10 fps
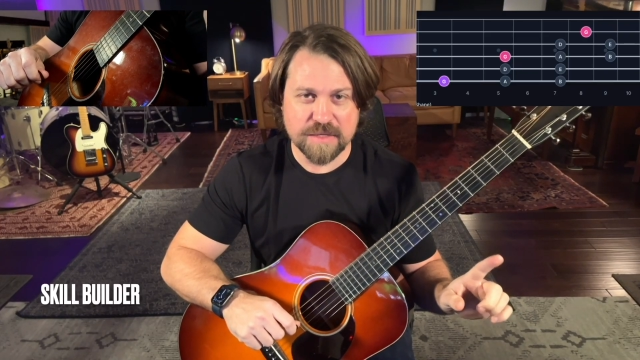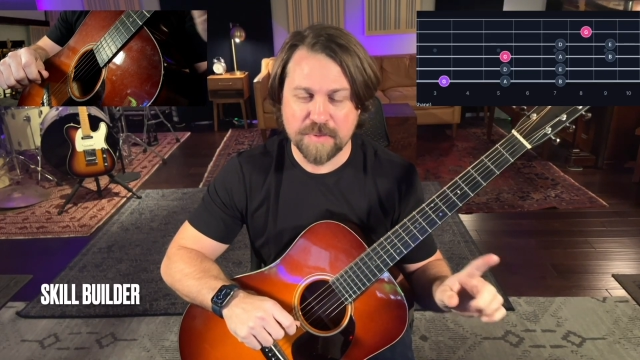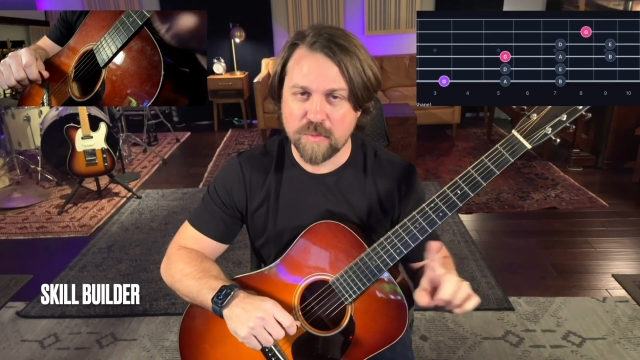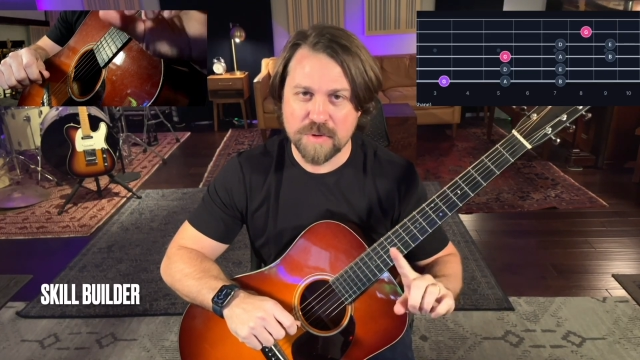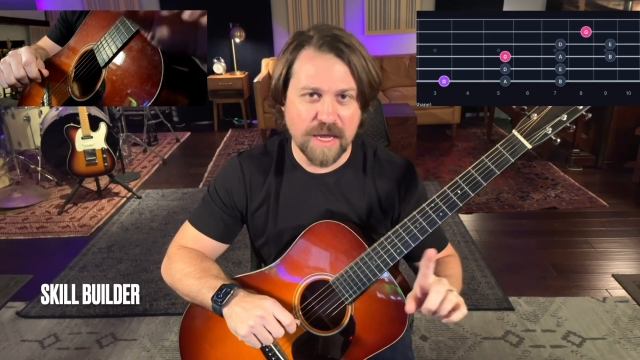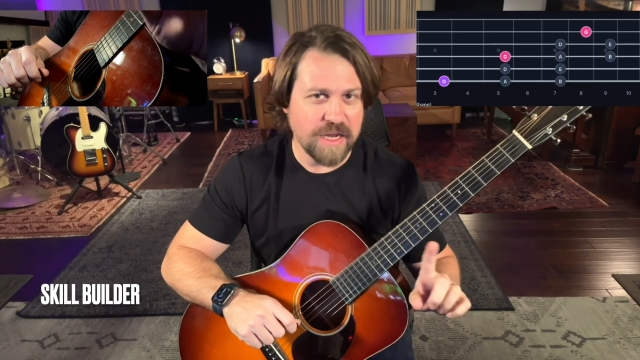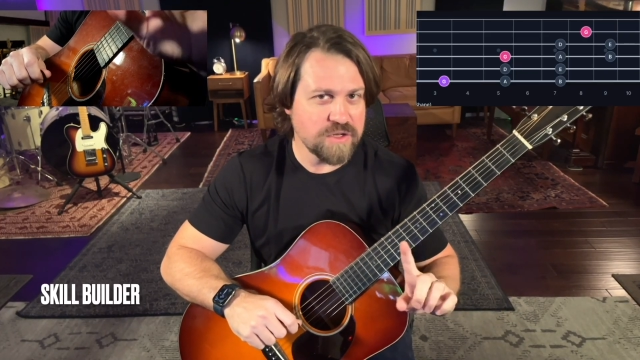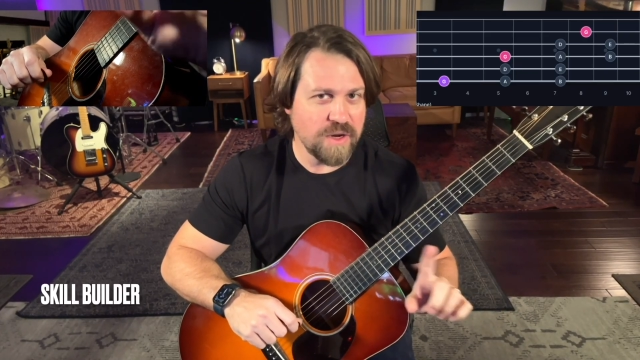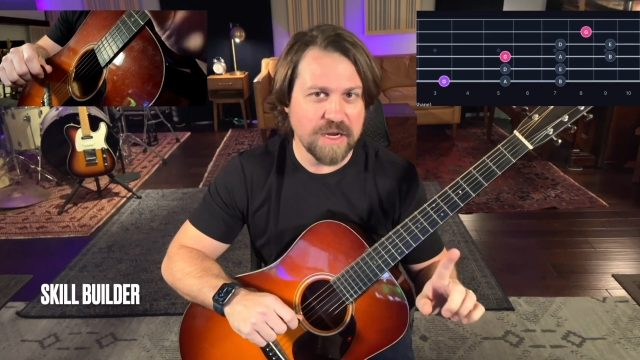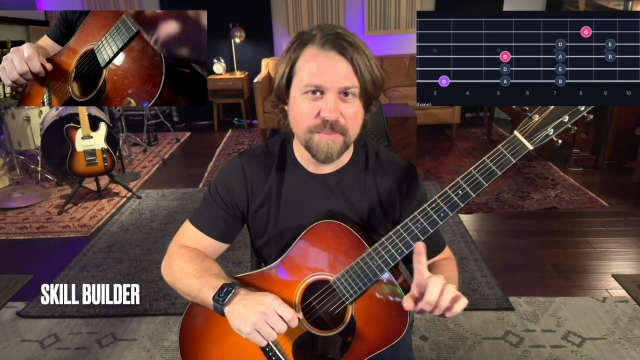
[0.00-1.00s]
but we're not
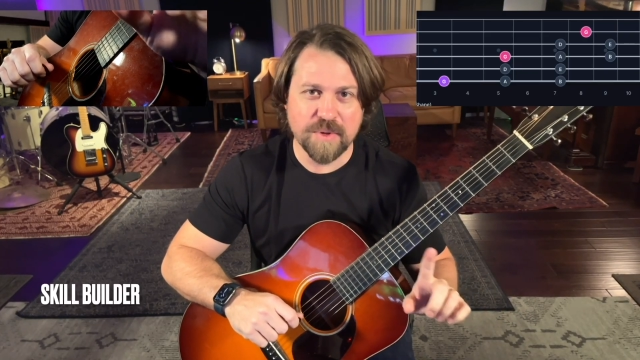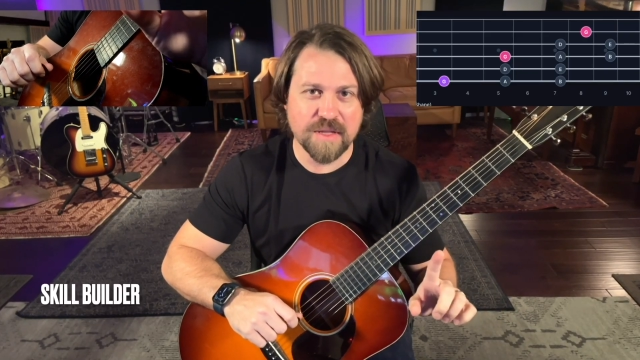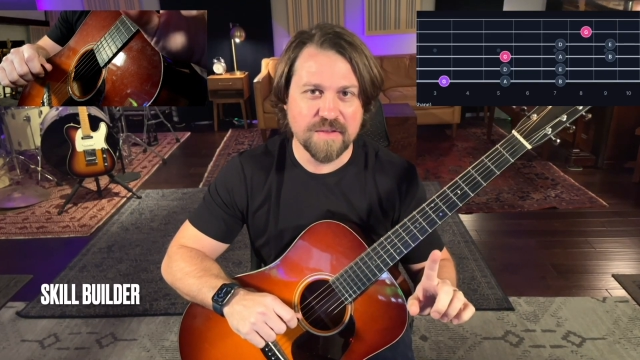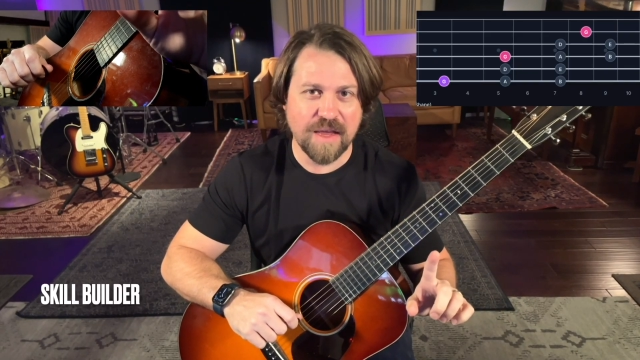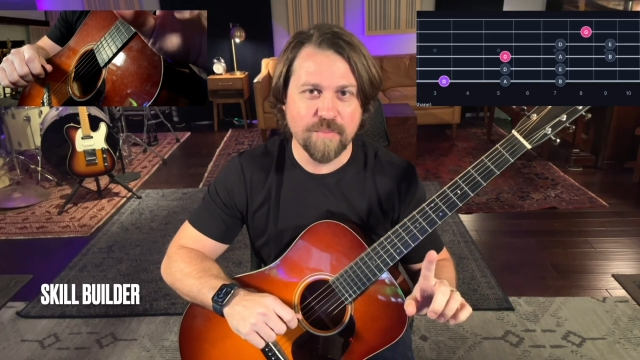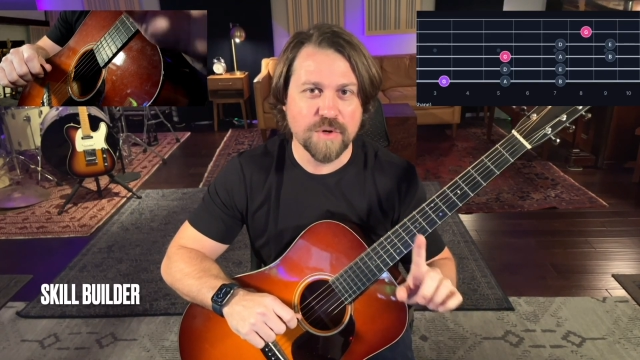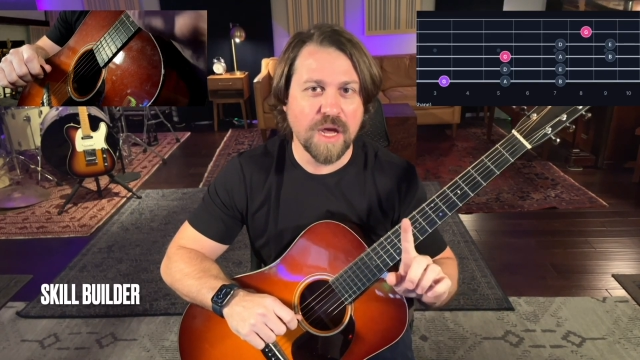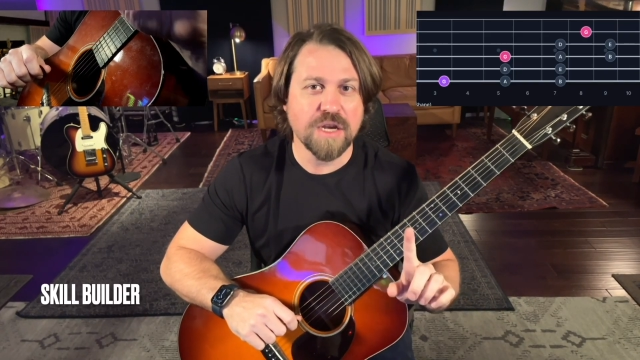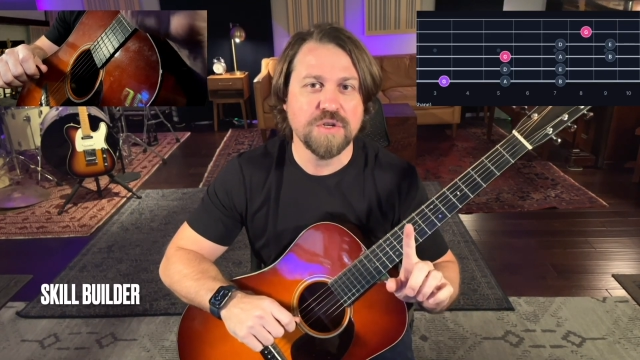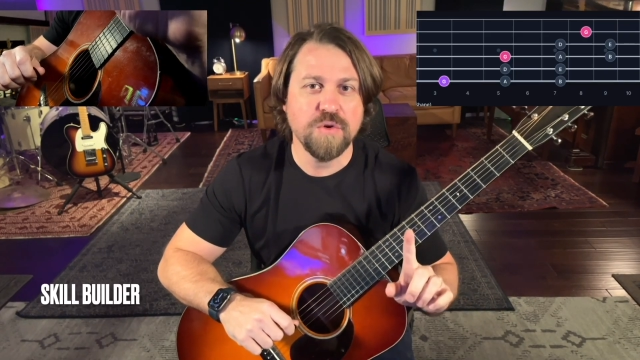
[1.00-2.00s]
trying to play on time. We're
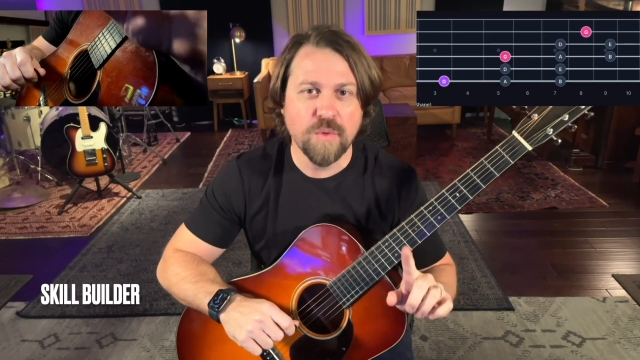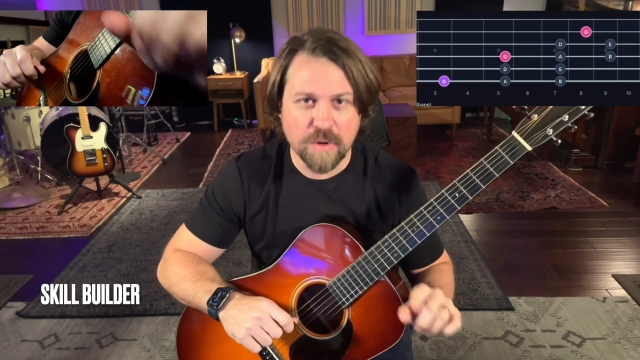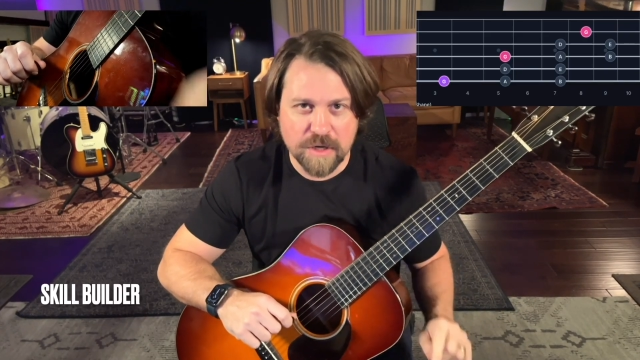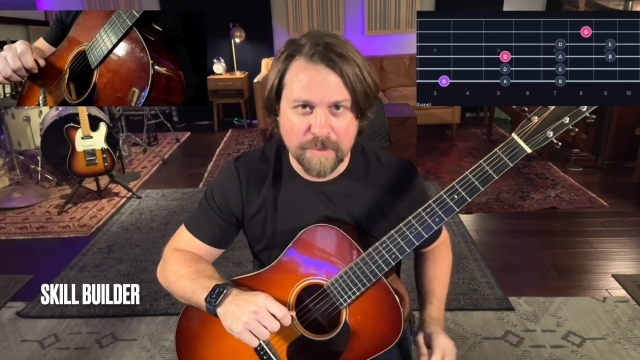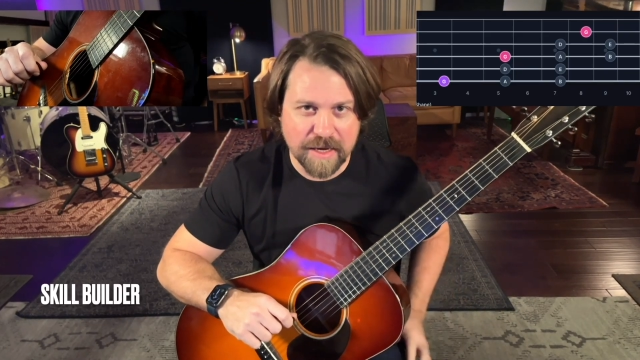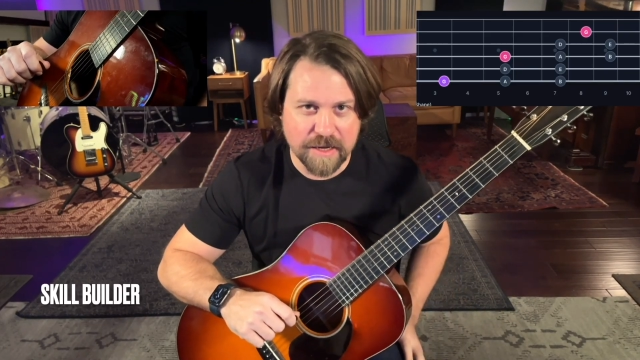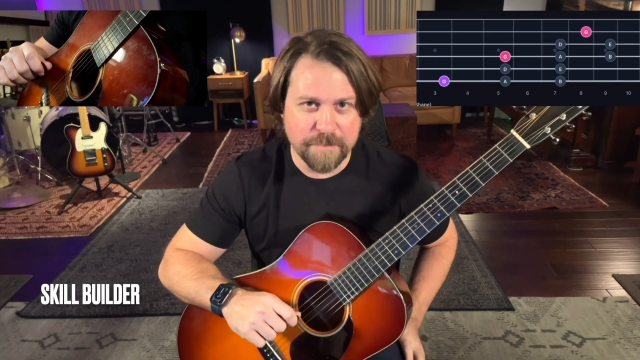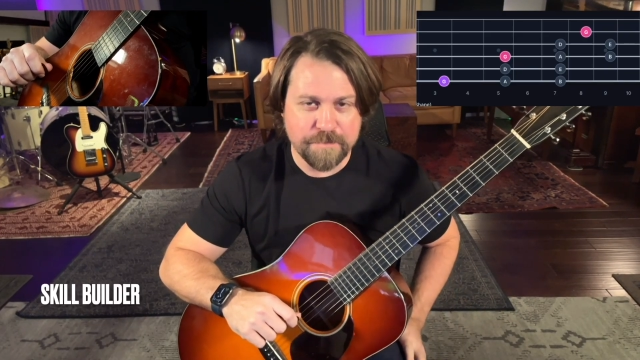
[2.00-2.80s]
not too worried about it.